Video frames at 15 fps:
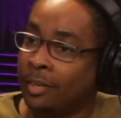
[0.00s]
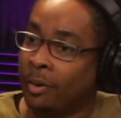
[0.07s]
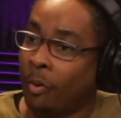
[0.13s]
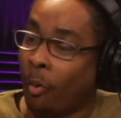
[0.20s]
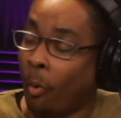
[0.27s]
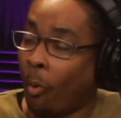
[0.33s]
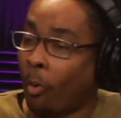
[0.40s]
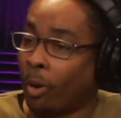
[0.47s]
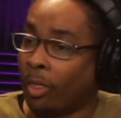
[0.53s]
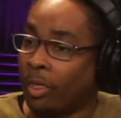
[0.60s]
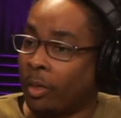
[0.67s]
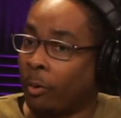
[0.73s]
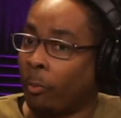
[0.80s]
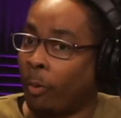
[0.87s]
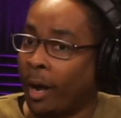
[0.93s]
or
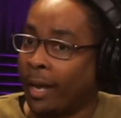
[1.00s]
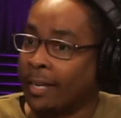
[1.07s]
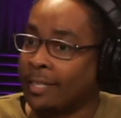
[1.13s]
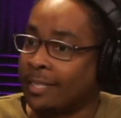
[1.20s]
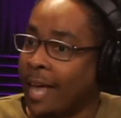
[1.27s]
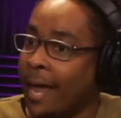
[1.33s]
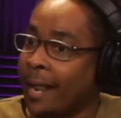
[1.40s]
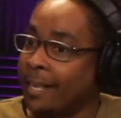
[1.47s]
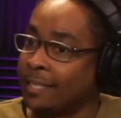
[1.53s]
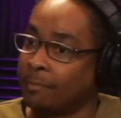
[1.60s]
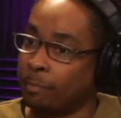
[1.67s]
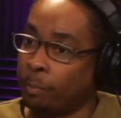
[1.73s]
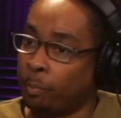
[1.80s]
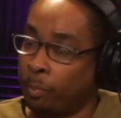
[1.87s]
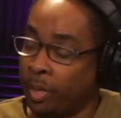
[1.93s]
the ways that is
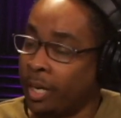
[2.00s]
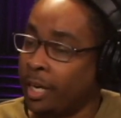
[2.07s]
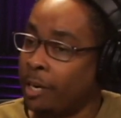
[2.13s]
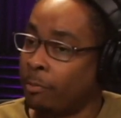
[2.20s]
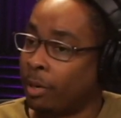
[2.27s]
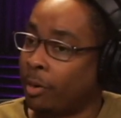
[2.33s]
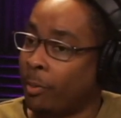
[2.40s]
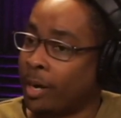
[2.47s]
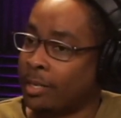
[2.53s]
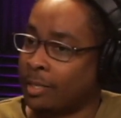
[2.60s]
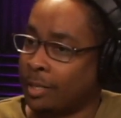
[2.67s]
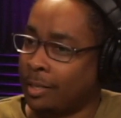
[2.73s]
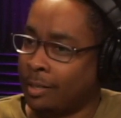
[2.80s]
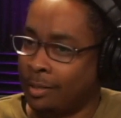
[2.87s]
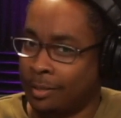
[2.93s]
being
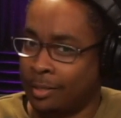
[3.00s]
requested,